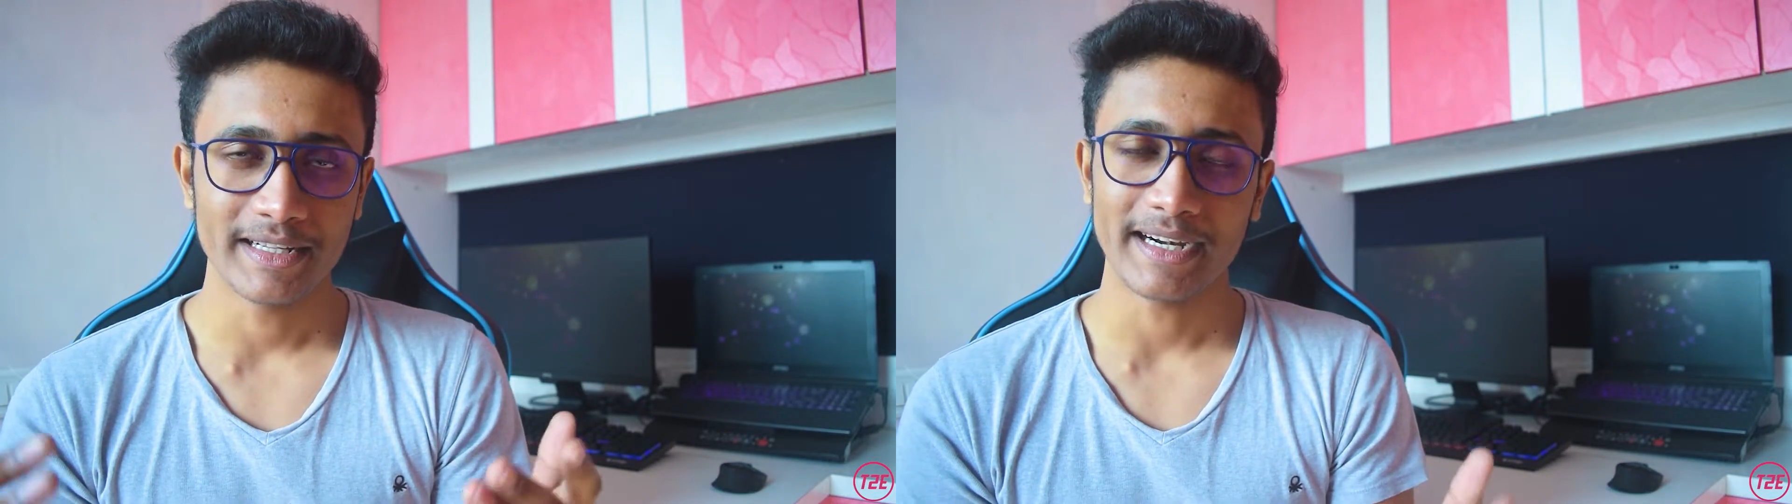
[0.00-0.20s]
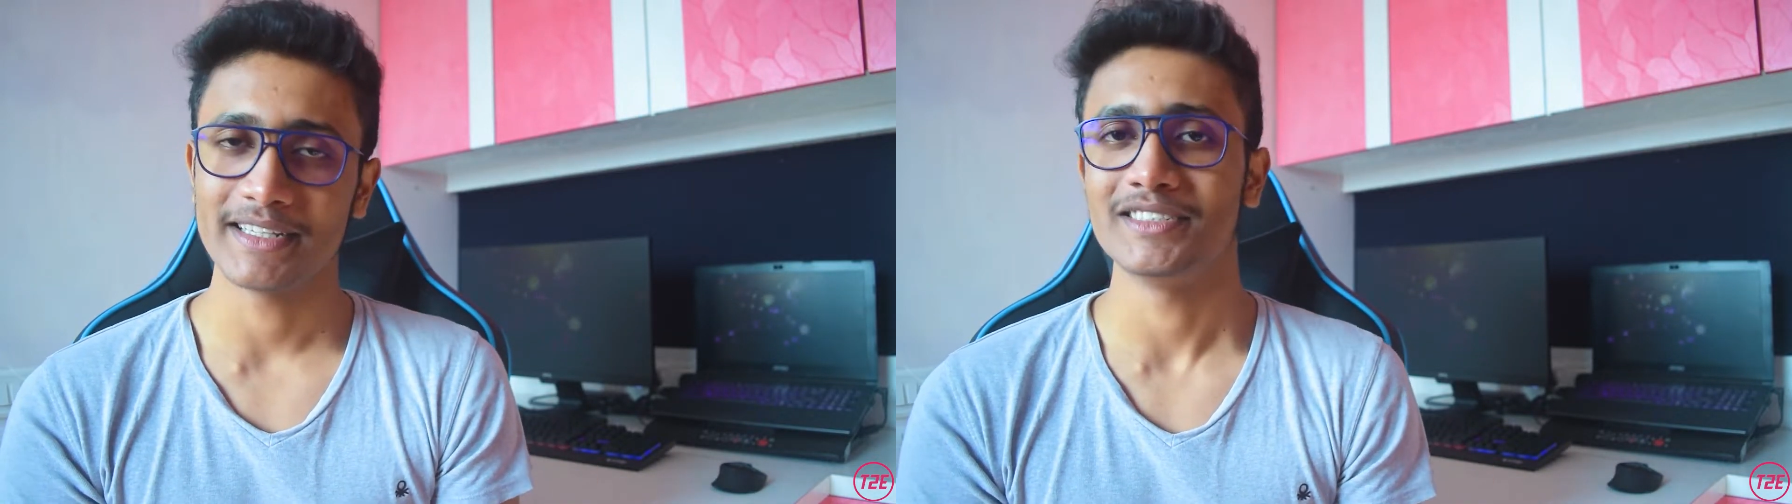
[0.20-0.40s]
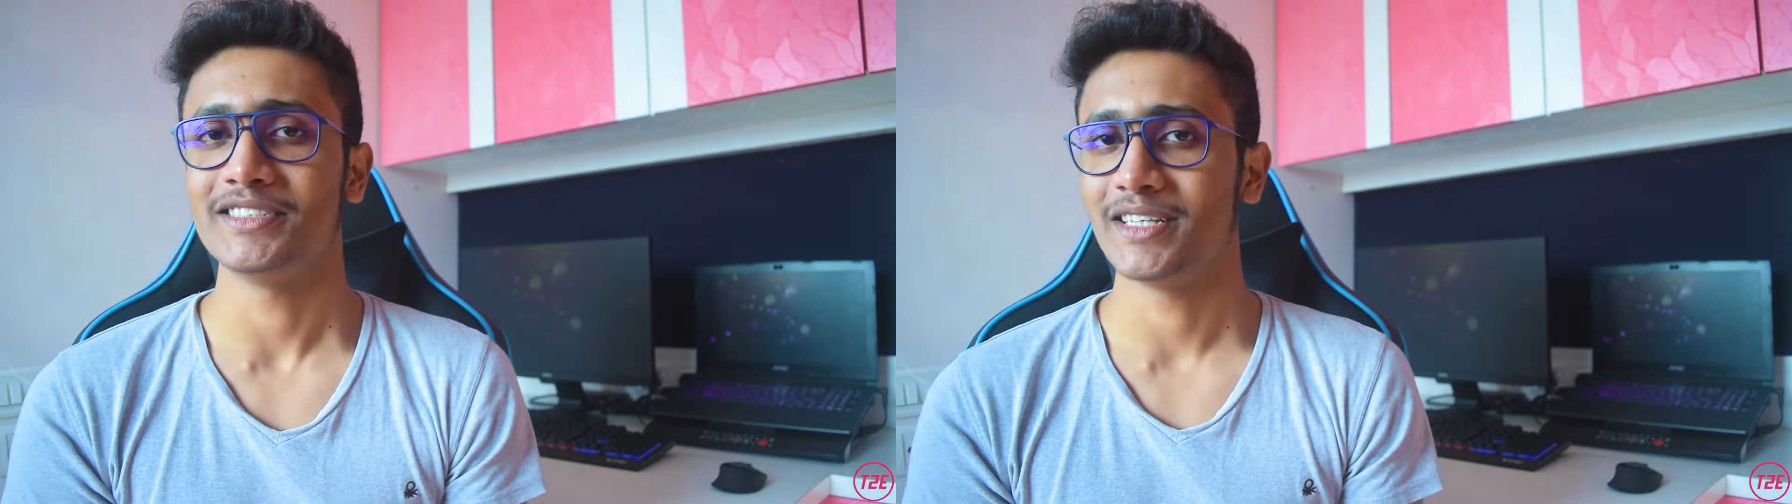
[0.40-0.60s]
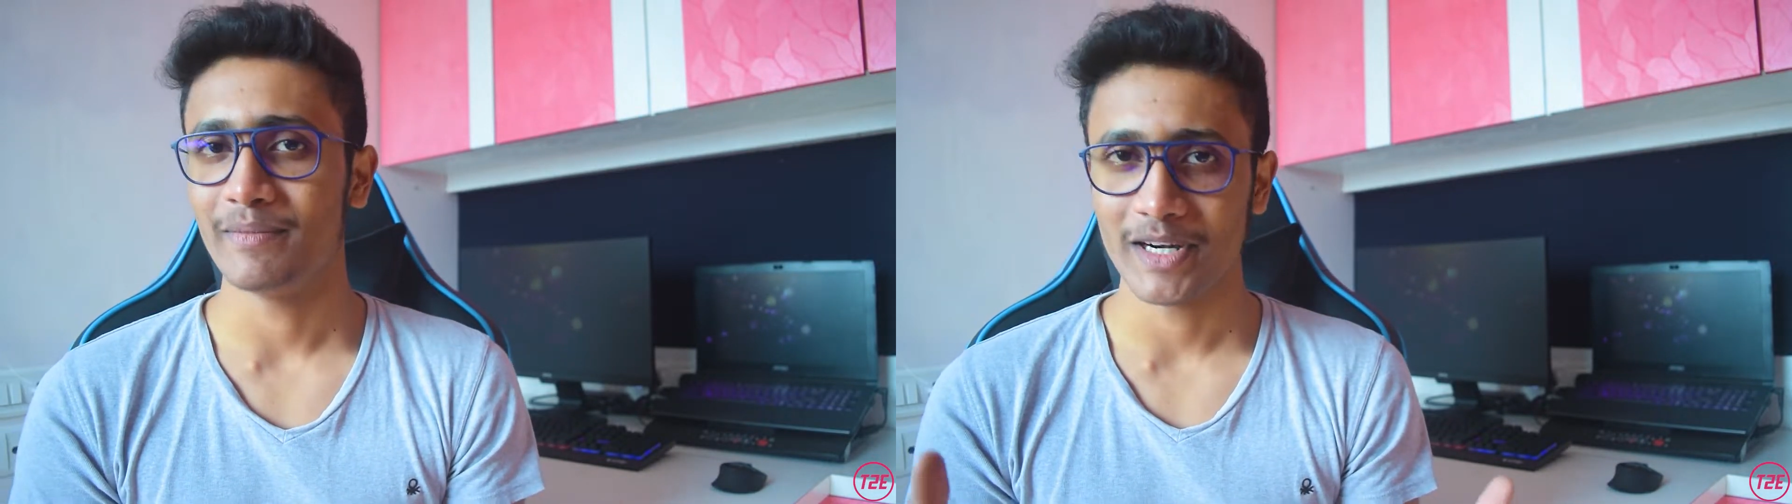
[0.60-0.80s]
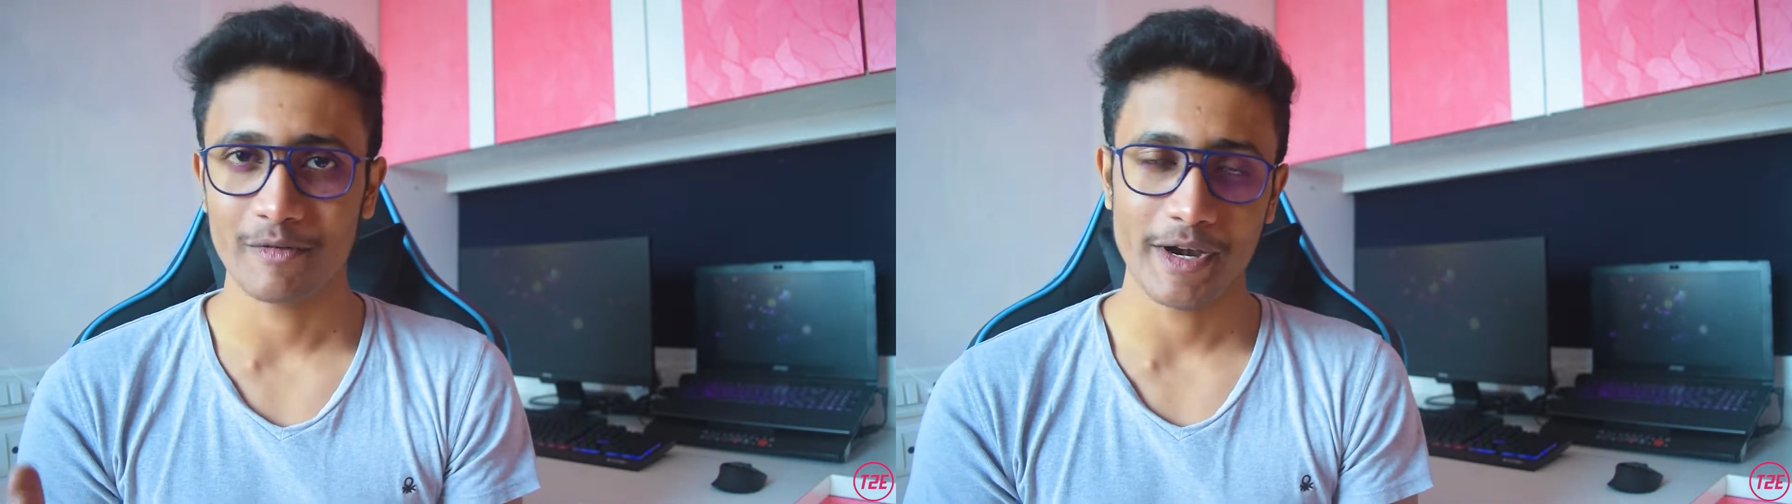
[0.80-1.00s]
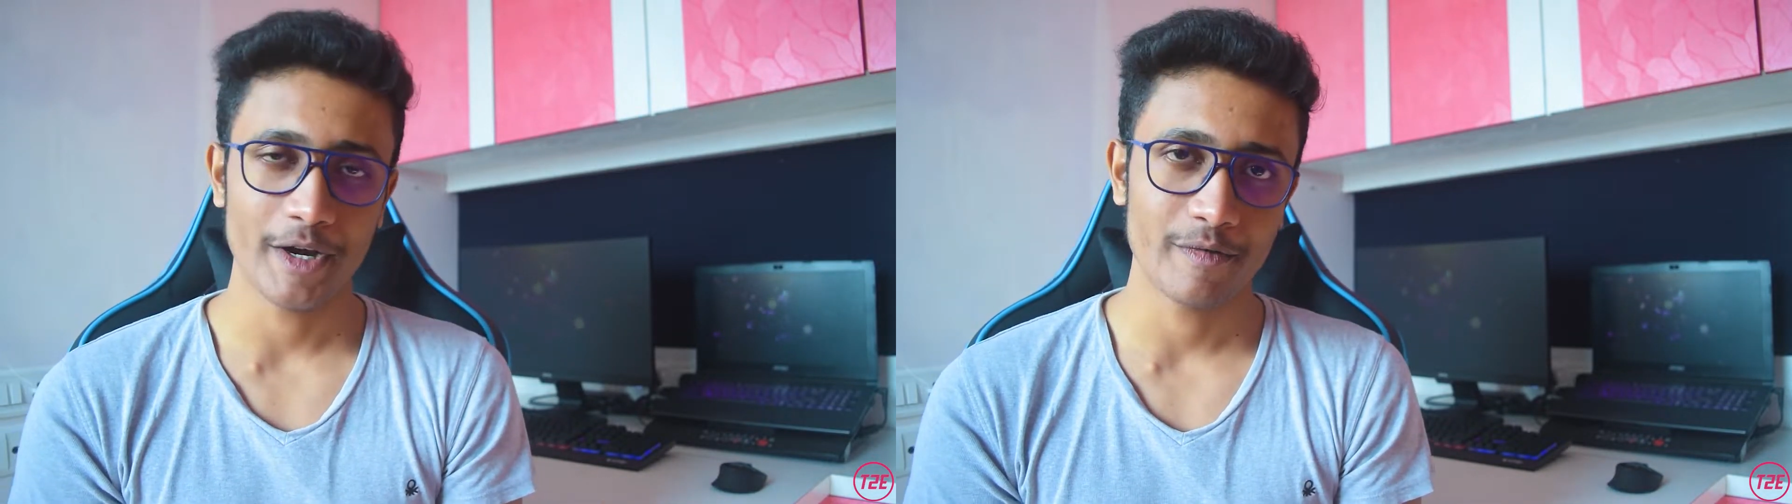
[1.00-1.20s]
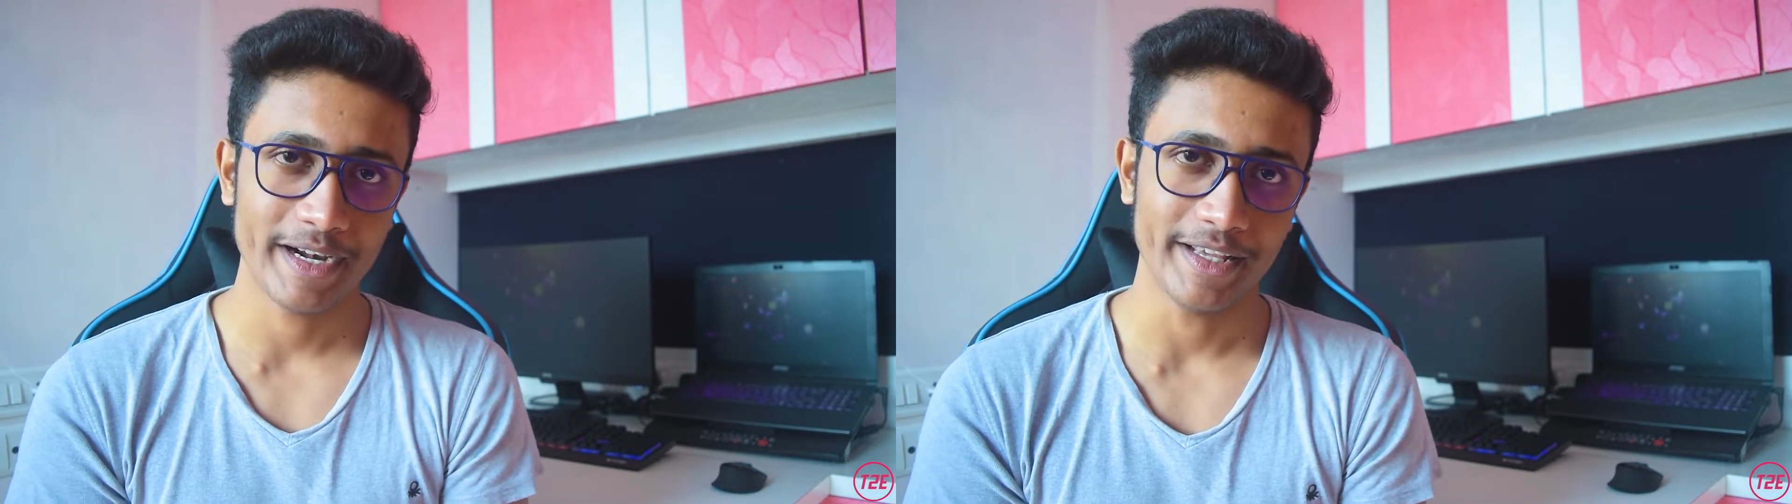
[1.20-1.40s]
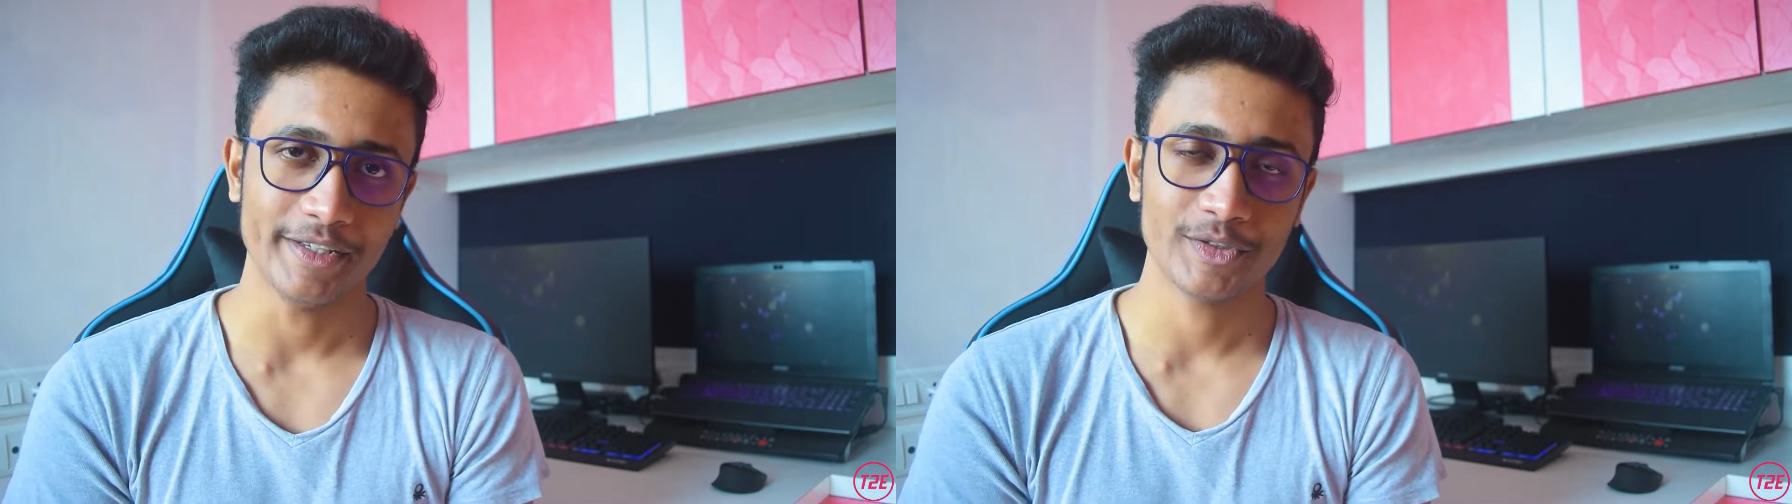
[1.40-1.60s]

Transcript: that is December 2020.